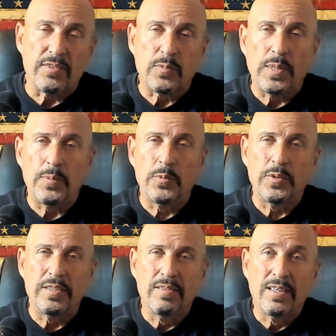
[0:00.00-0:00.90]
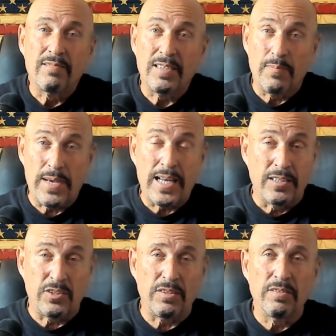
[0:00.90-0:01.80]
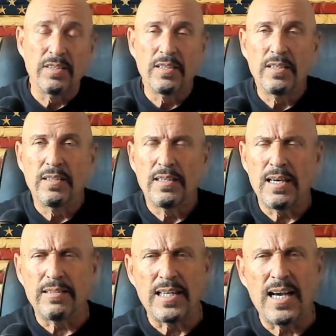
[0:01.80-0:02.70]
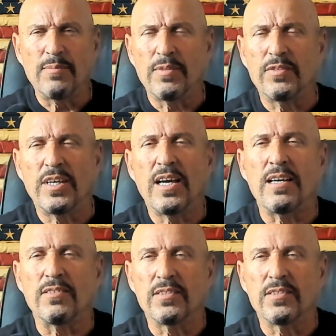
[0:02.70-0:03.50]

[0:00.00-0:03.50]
people would get mad at you. How times have changed.